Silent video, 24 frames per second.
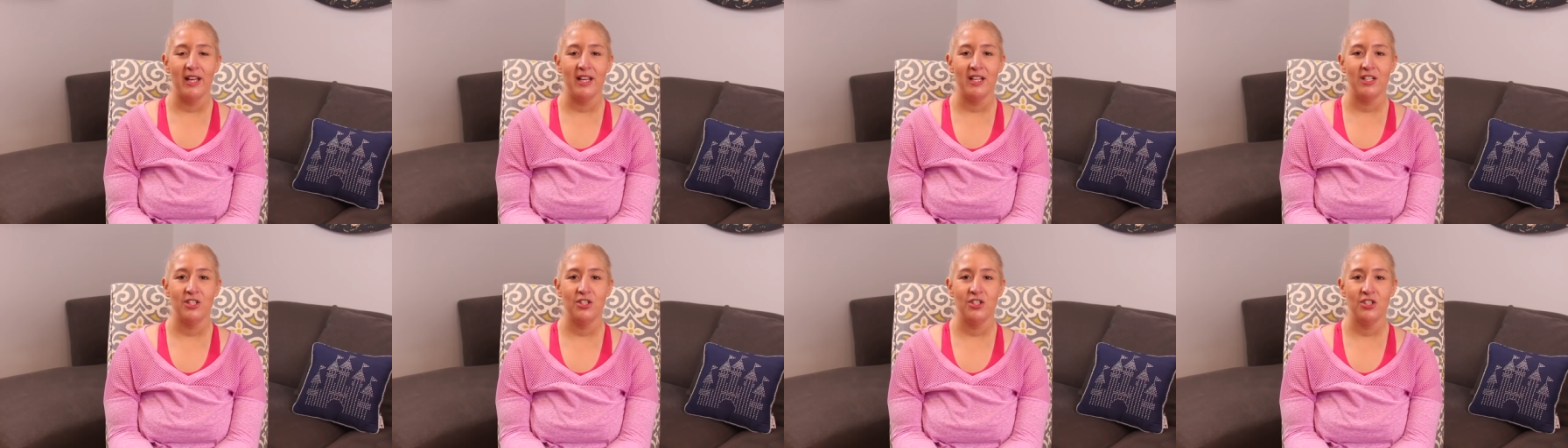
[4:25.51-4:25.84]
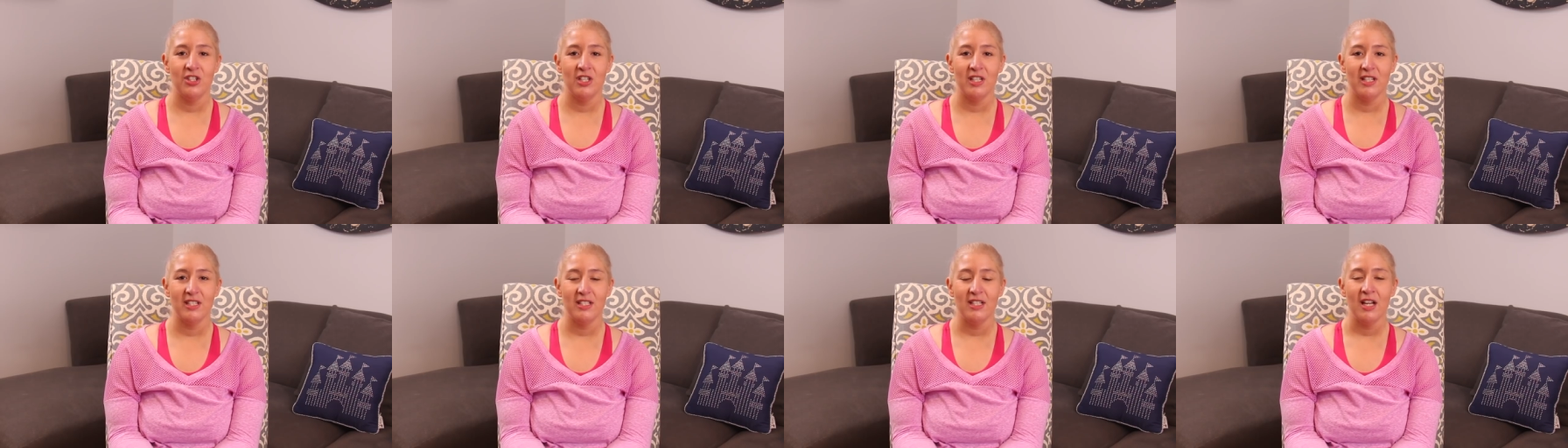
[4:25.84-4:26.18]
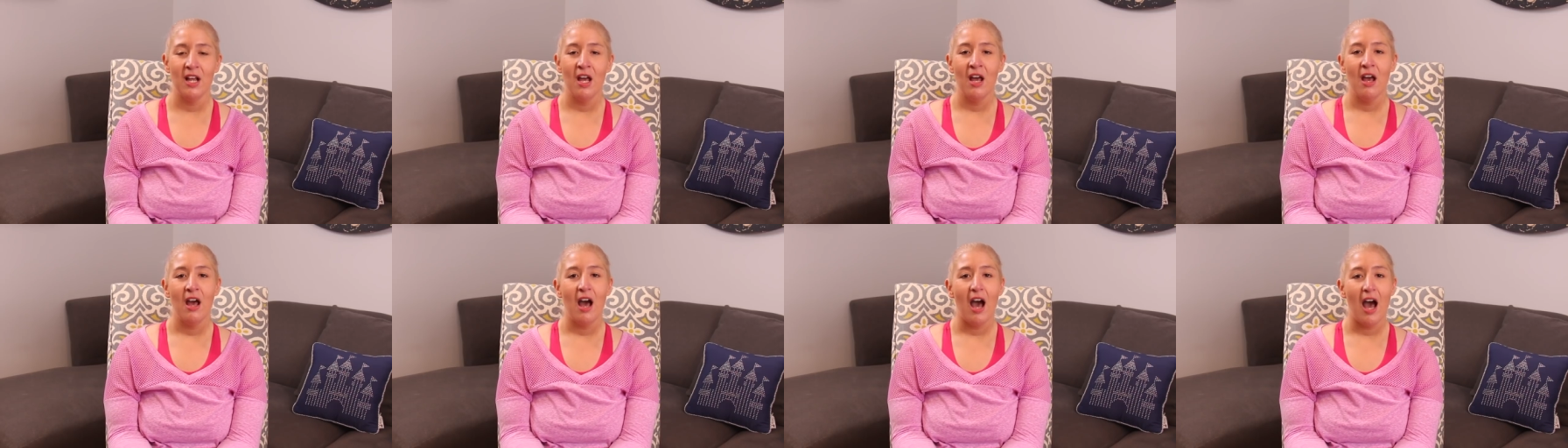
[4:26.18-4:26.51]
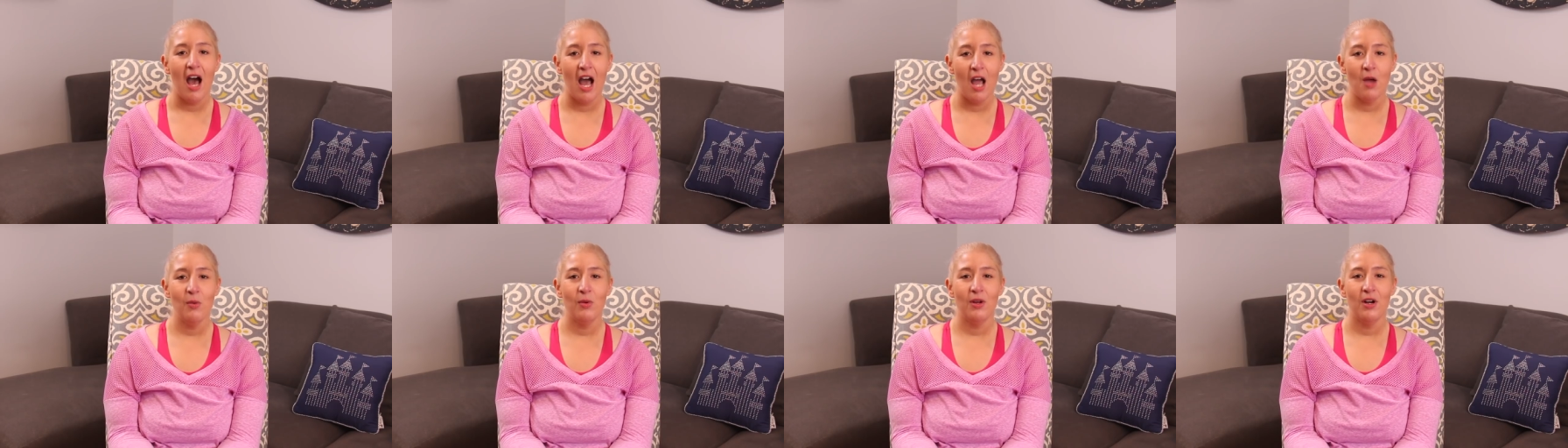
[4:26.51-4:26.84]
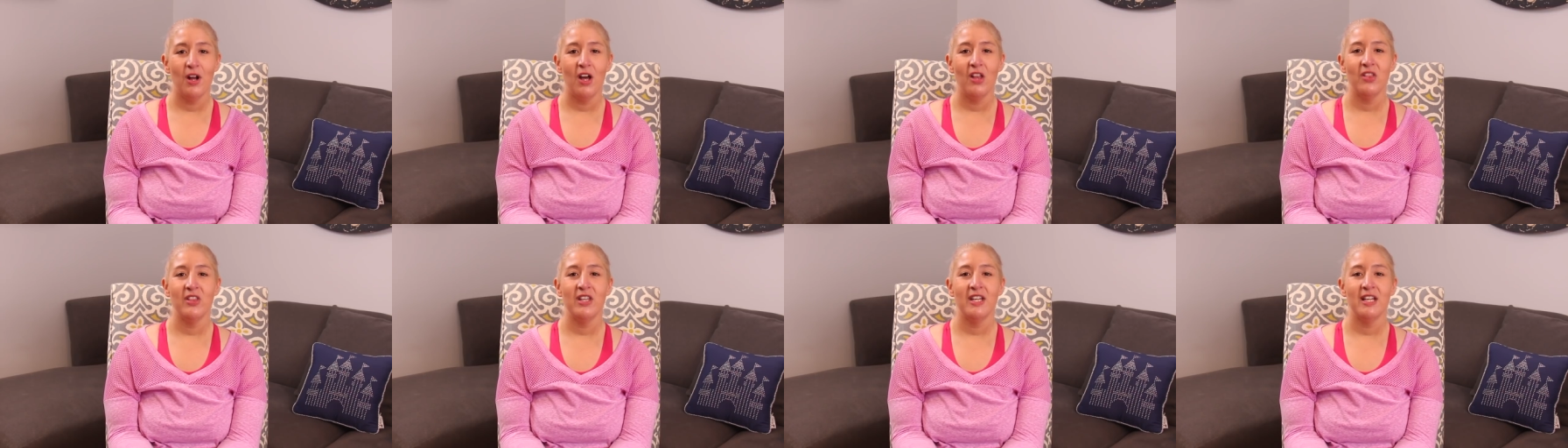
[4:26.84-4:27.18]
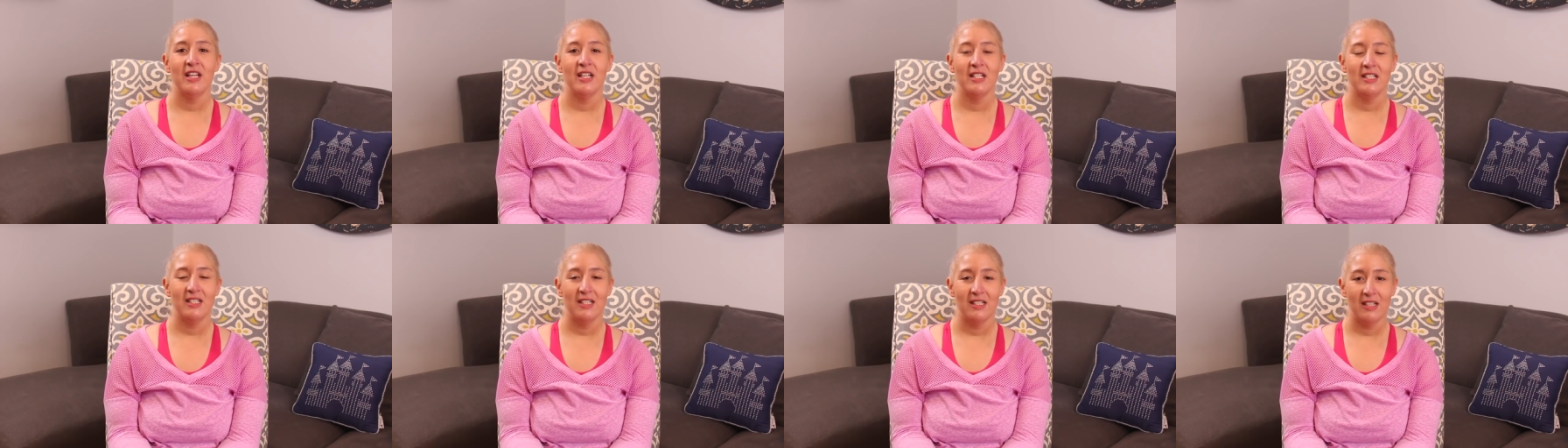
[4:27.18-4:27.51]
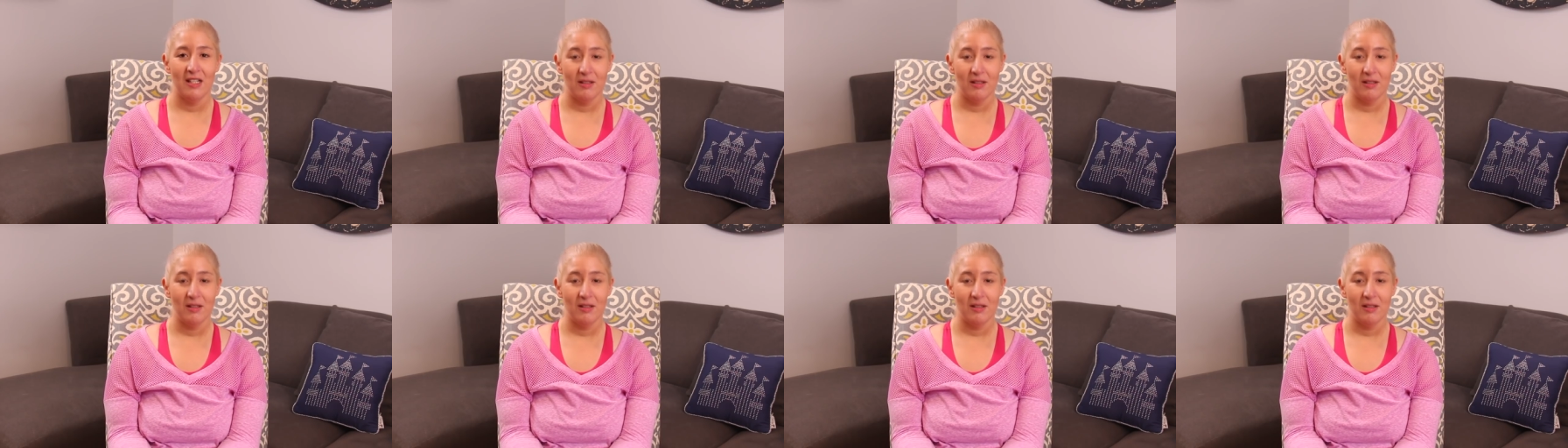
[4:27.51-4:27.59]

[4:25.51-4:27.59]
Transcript: It's just I went on this